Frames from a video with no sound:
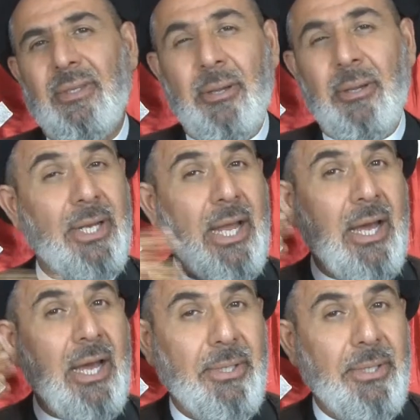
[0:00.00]
Ibn
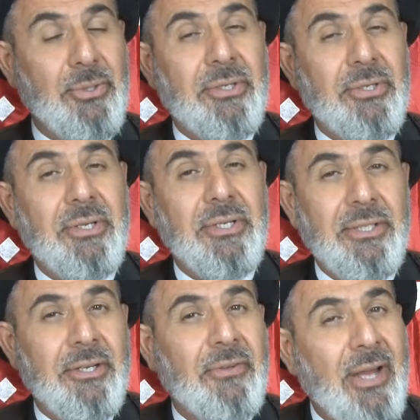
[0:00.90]
al-Arabi was
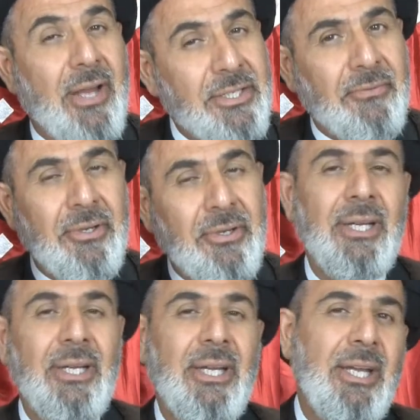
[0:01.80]
considered philosopher.
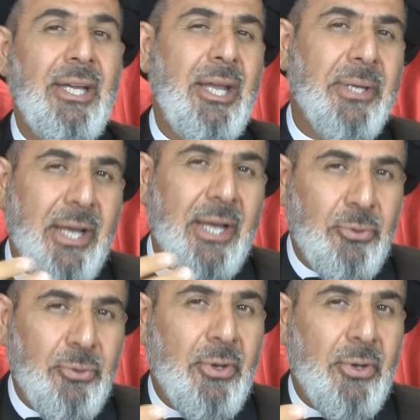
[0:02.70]
Ibn
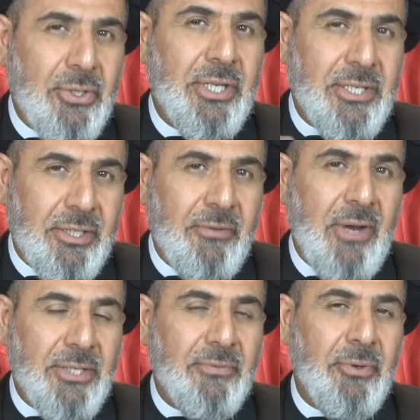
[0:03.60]
Khaldun also
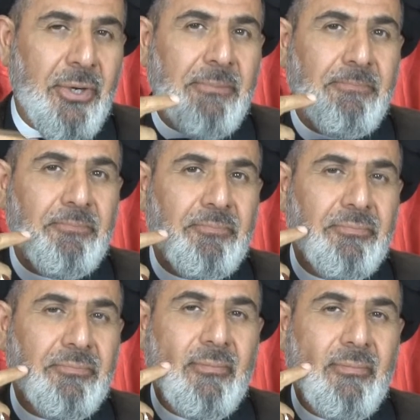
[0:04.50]
justifies for him.
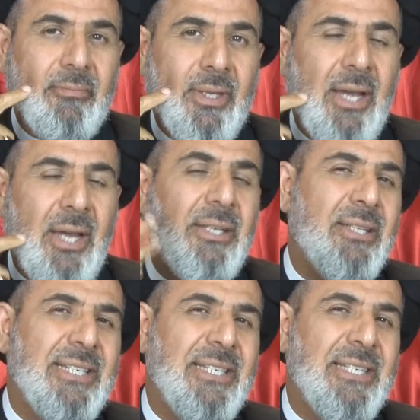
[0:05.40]
And he
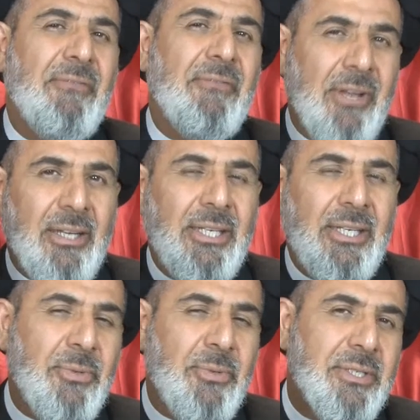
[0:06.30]
says ghafla. He
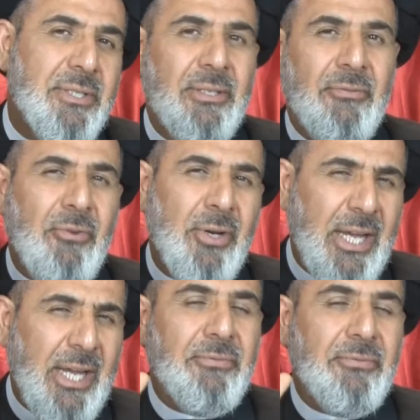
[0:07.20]
was
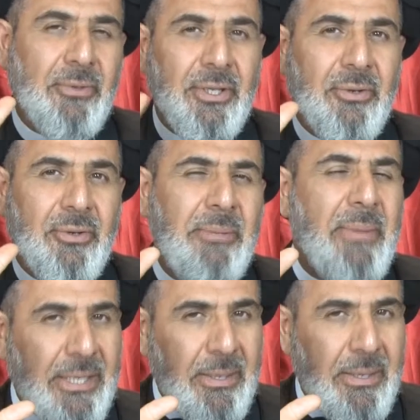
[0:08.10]
forgetful, He
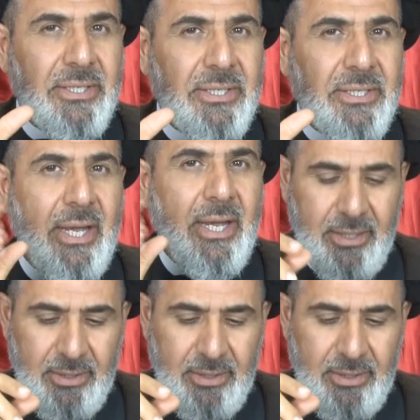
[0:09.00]
made a mistake.